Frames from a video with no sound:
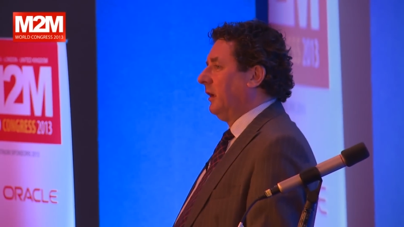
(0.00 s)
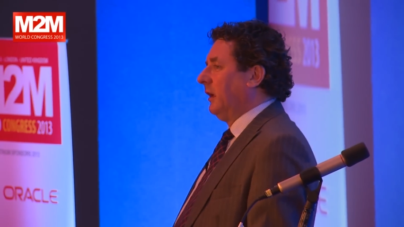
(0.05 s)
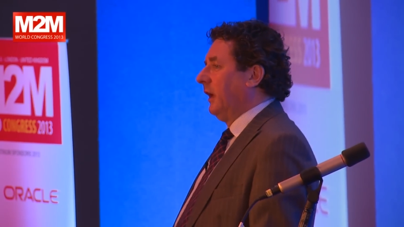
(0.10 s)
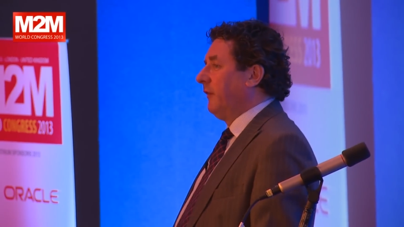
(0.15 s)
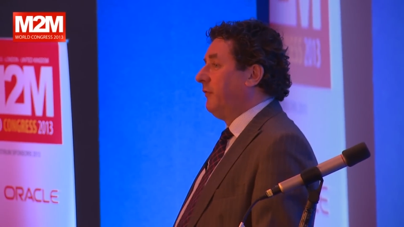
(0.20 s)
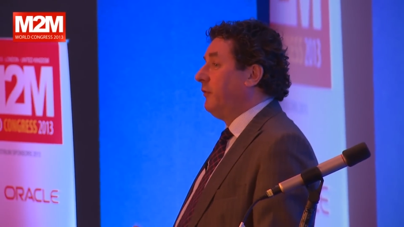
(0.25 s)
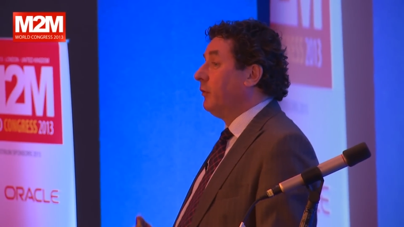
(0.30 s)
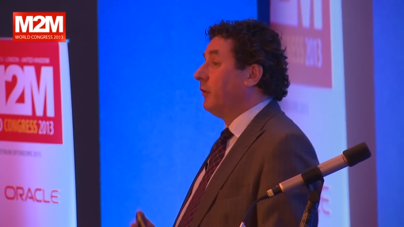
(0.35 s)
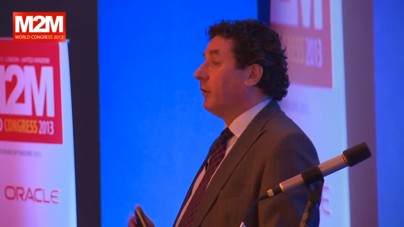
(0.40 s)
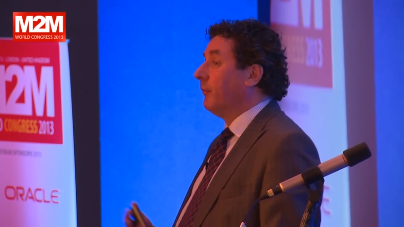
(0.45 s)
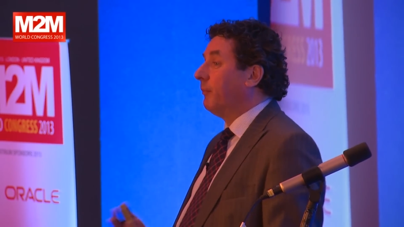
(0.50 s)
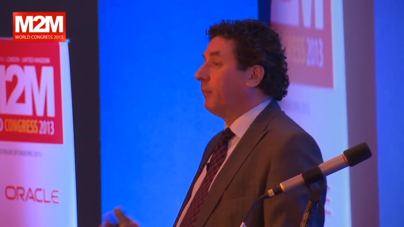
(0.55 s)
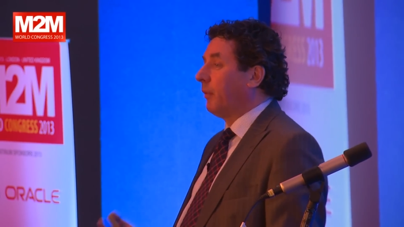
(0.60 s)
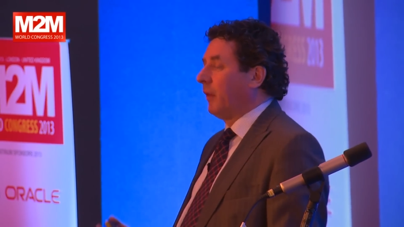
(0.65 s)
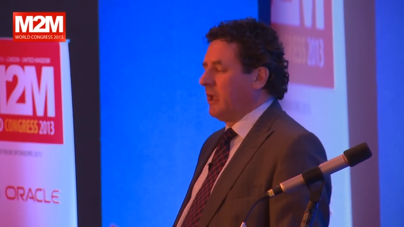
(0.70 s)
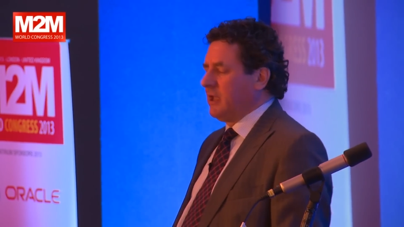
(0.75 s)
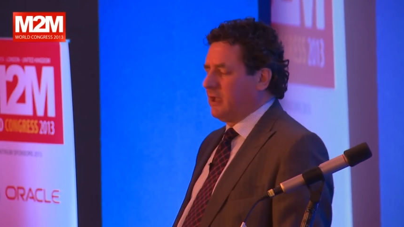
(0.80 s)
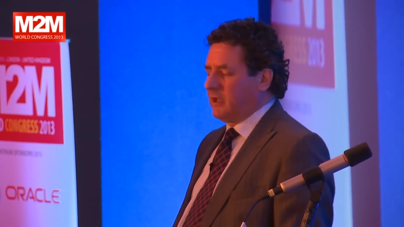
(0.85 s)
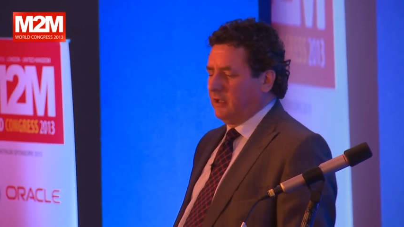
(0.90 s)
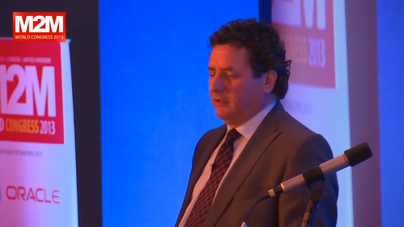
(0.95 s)
If you can
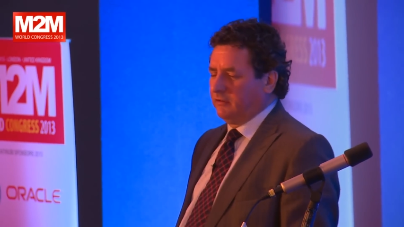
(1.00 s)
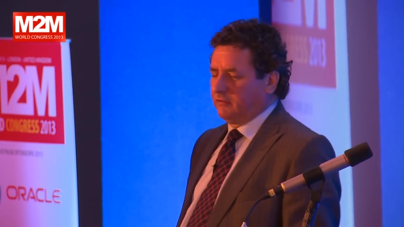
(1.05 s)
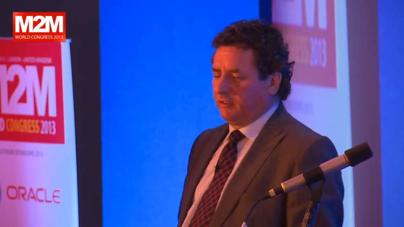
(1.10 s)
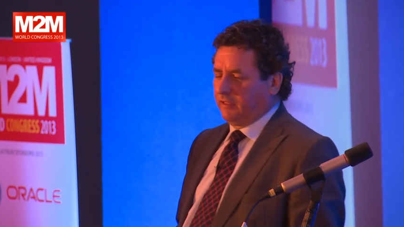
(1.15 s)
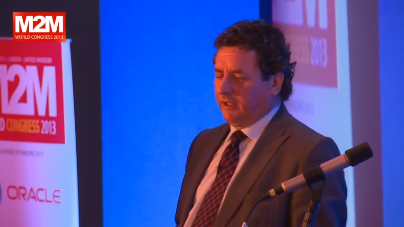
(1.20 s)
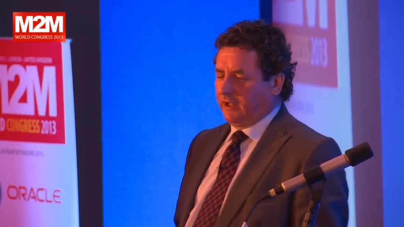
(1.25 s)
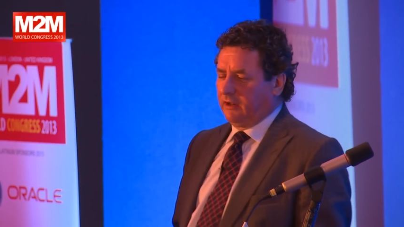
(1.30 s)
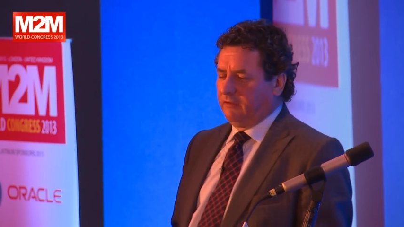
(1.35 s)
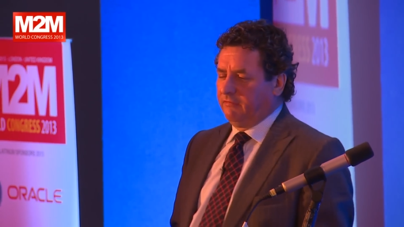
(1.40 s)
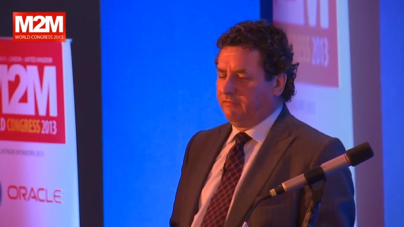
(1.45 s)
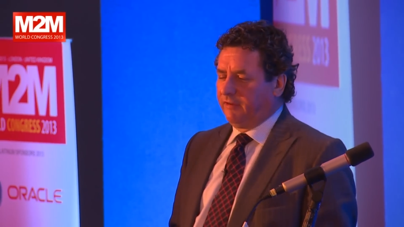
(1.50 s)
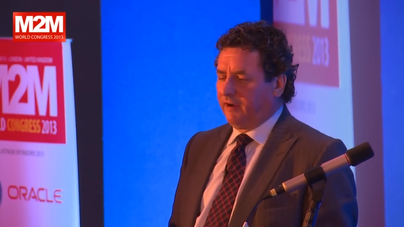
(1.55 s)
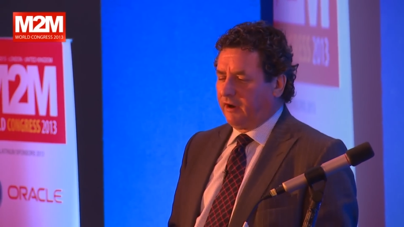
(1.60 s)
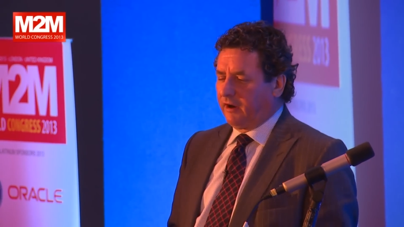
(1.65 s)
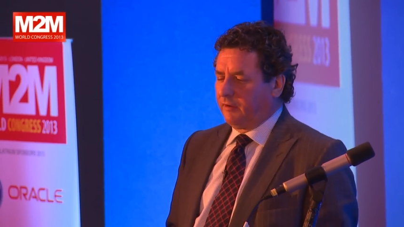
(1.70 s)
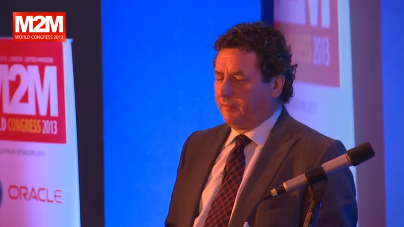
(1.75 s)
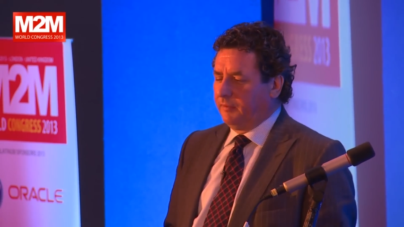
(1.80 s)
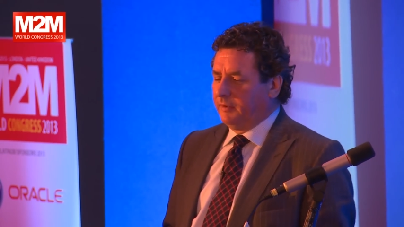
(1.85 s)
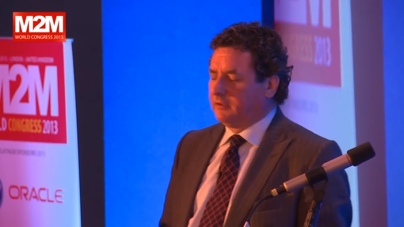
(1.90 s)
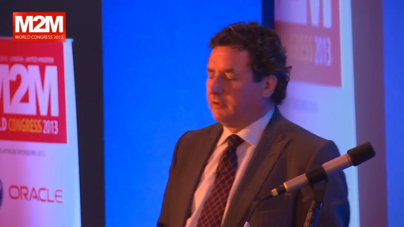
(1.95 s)
break into that
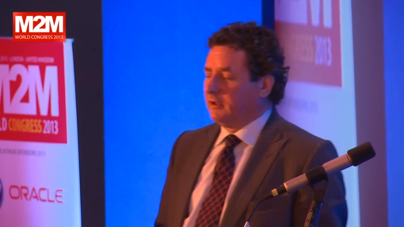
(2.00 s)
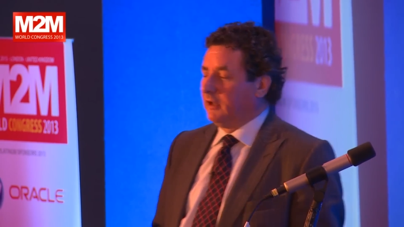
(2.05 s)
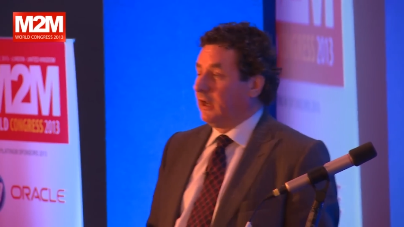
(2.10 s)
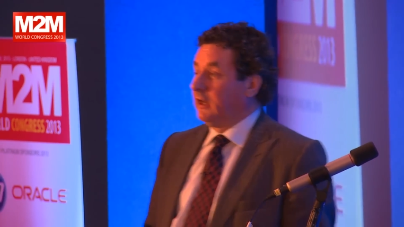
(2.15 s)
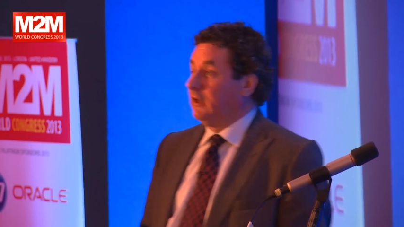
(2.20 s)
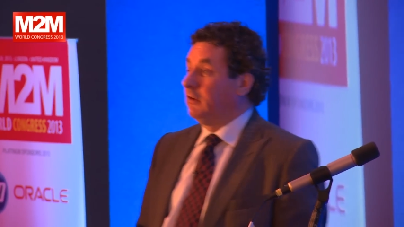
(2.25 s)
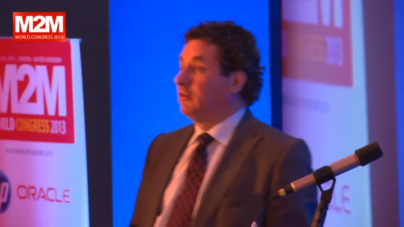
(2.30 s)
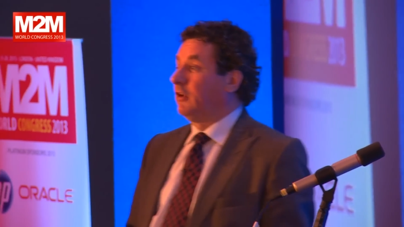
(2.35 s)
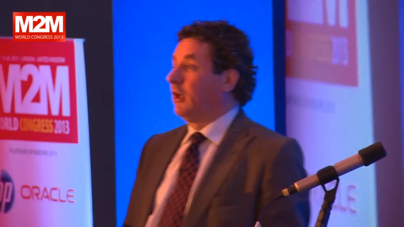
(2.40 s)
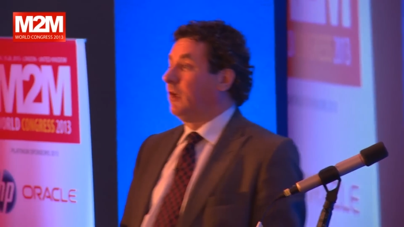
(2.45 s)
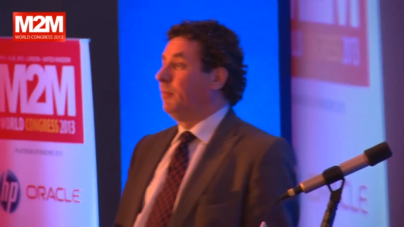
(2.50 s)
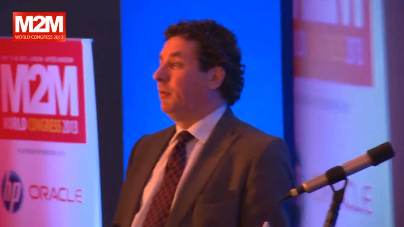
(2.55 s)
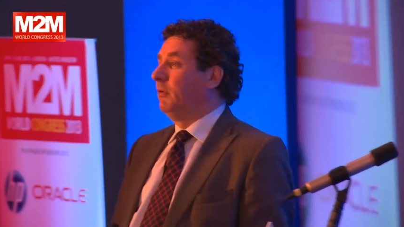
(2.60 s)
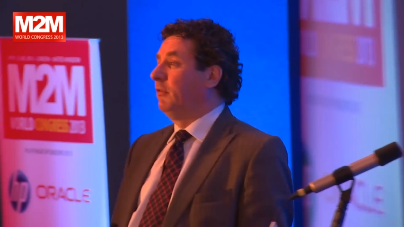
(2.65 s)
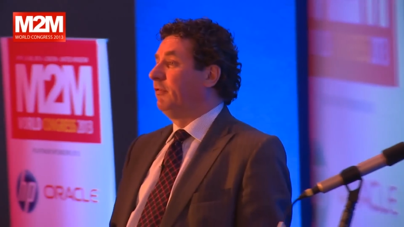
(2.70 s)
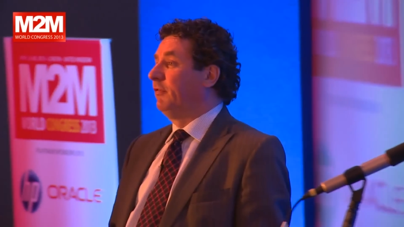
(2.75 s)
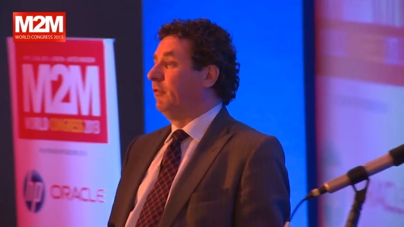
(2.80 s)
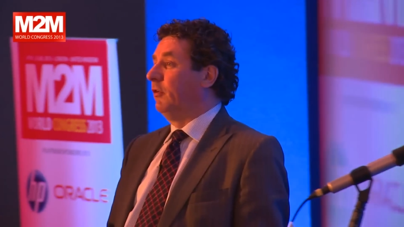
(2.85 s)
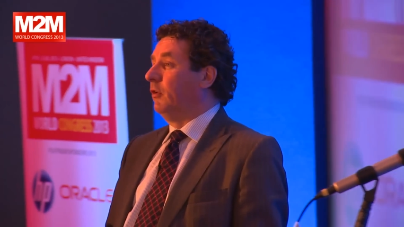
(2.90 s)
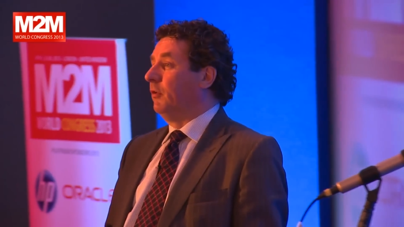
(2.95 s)
environment in any shape
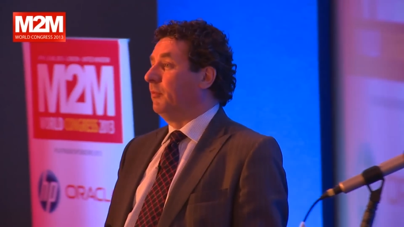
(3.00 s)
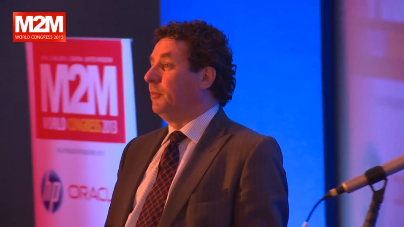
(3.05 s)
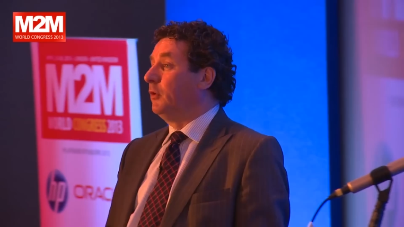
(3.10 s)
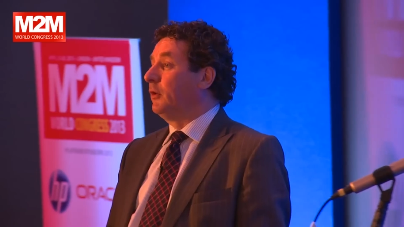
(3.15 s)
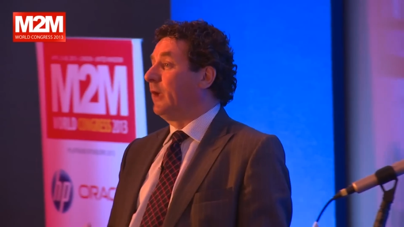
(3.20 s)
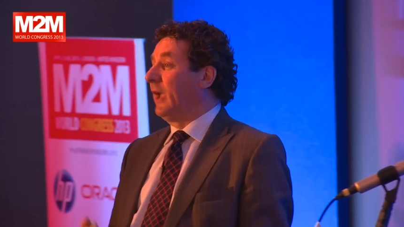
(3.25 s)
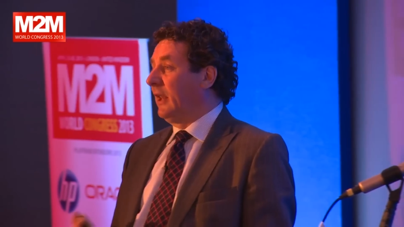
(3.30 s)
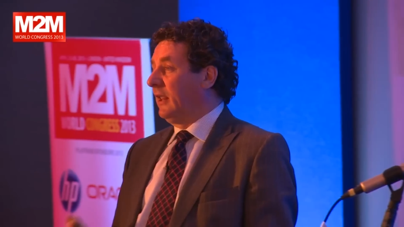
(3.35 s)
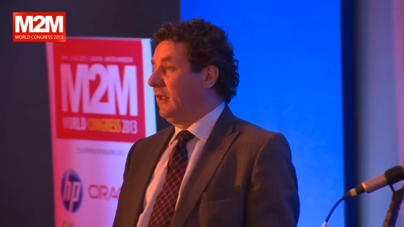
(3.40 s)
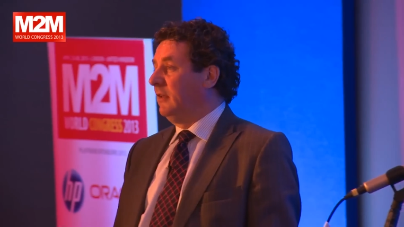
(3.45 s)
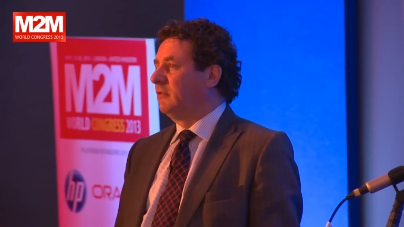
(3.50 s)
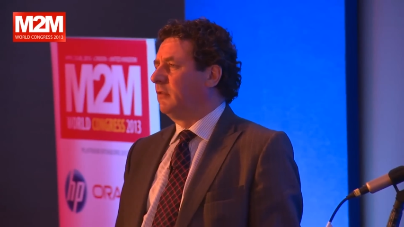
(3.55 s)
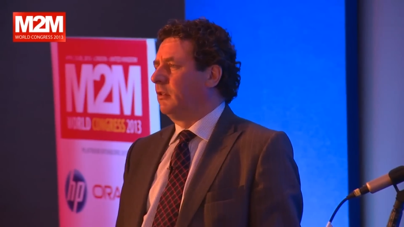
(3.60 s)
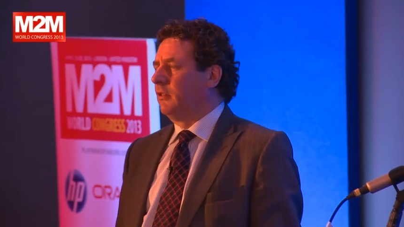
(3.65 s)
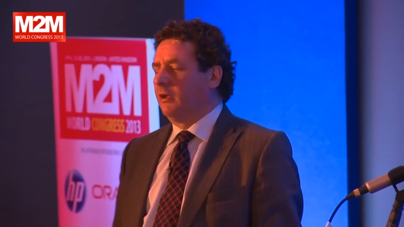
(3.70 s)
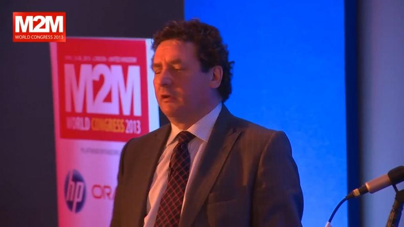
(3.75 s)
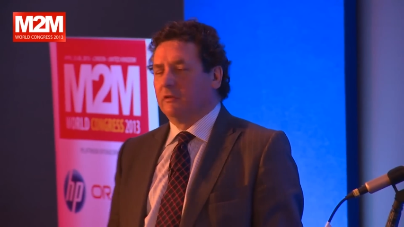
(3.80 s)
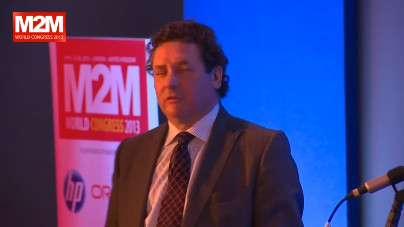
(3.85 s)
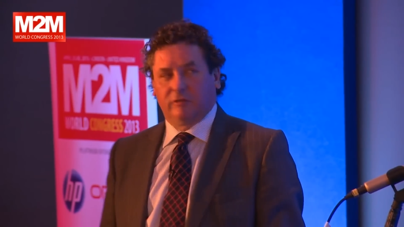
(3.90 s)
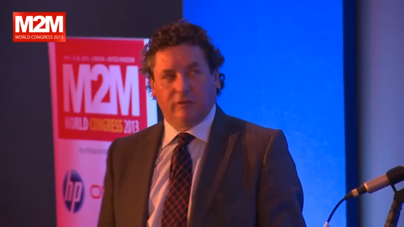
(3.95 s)
or form, you get into
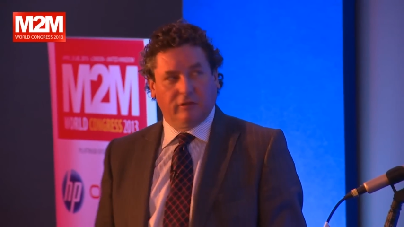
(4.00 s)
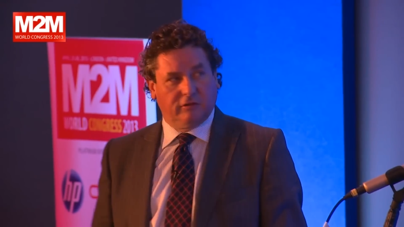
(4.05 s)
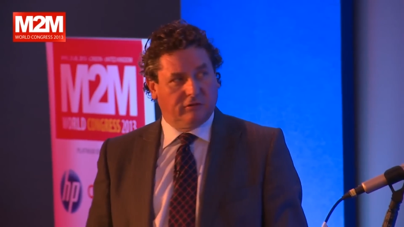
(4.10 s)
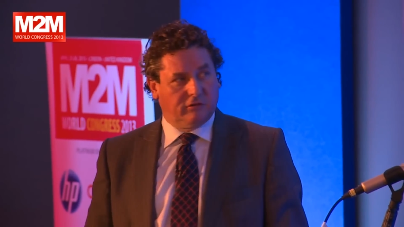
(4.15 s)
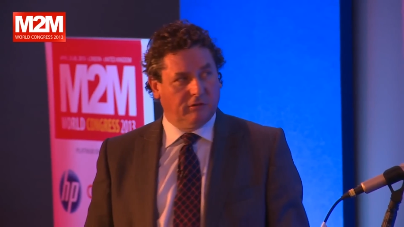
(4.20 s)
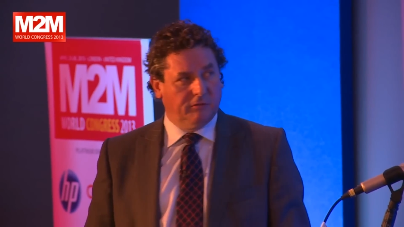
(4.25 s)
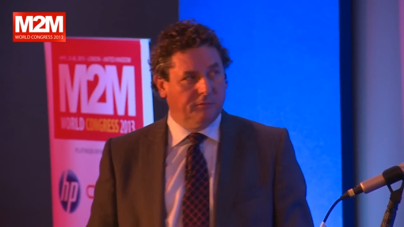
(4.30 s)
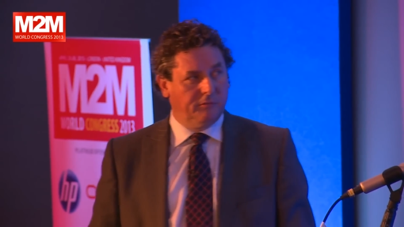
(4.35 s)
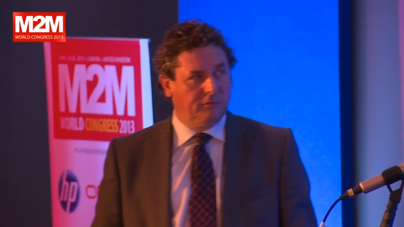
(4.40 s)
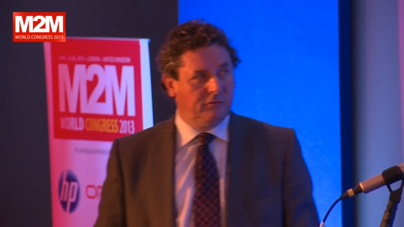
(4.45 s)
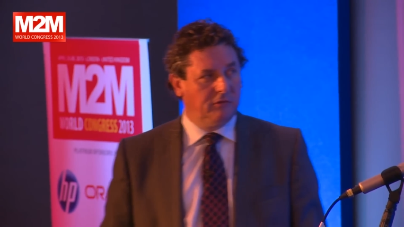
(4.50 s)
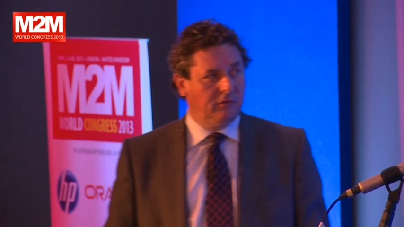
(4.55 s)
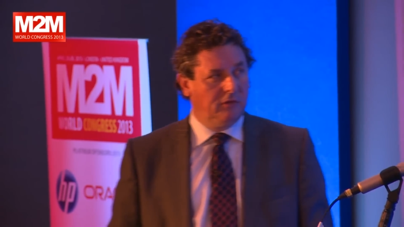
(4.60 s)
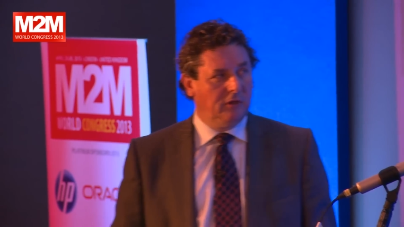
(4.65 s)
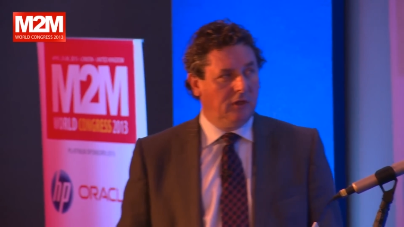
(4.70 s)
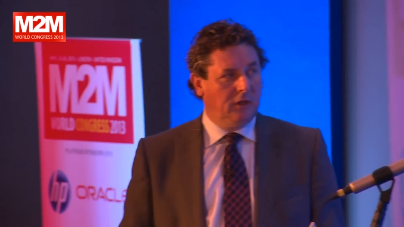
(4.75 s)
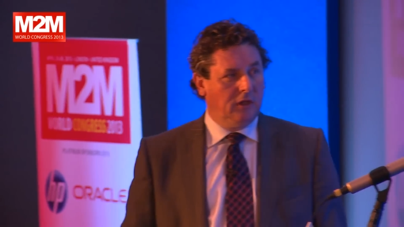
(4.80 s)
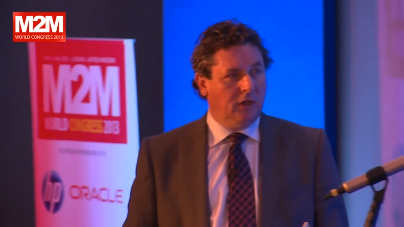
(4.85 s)
those systems.